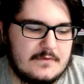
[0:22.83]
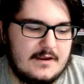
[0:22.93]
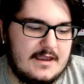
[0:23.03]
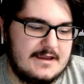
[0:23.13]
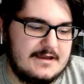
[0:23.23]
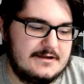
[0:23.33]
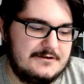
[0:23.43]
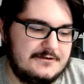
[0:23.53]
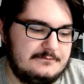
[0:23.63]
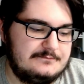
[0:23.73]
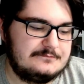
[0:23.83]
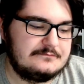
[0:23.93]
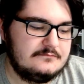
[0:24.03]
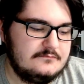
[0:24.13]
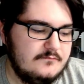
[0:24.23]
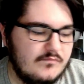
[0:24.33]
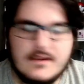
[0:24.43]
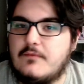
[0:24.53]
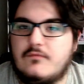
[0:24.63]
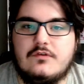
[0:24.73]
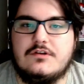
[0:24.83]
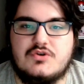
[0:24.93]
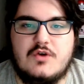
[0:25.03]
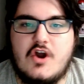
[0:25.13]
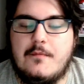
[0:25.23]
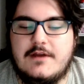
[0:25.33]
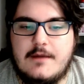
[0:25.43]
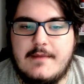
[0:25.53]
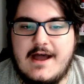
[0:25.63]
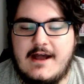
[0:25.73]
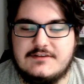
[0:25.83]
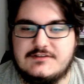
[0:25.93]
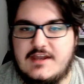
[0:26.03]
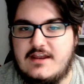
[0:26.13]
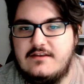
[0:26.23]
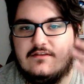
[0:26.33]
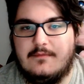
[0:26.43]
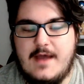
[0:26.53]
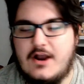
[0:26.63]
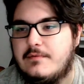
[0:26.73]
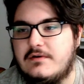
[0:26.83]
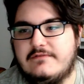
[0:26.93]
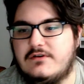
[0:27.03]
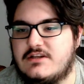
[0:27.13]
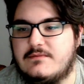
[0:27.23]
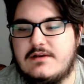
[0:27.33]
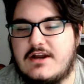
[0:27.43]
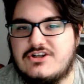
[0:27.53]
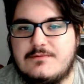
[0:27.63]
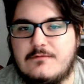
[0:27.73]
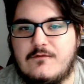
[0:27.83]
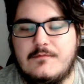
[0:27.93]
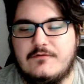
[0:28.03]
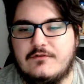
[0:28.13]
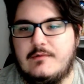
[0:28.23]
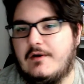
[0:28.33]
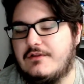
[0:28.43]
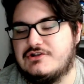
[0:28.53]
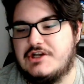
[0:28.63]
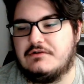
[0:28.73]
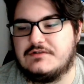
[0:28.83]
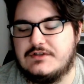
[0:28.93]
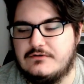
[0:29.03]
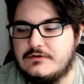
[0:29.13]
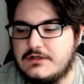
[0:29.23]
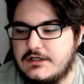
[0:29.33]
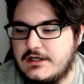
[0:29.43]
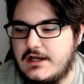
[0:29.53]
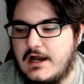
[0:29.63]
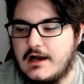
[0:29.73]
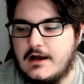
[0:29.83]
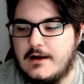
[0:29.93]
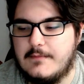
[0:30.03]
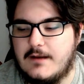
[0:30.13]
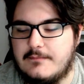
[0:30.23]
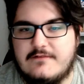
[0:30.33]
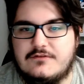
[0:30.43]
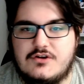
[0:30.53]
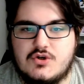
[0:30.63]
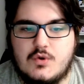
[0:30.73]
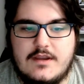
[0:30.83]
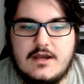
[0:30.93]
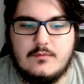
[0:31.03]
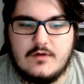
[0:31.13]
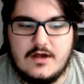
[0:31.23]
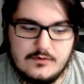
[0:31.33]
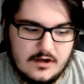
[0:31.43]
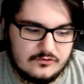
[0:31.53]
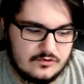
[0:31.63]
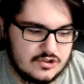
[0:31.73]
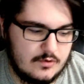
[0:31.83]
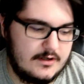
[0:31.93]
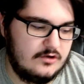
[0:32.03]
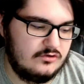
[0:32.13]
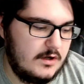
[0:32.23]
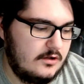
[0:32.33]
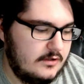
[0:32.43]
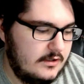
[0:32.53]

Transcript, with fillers: and I've been really enjoying opening up packs, and the pack opening videos have been actually performing really well on the channel, so um, I'm definitely enjoying it. I'm glad you guys are enjoying it as well.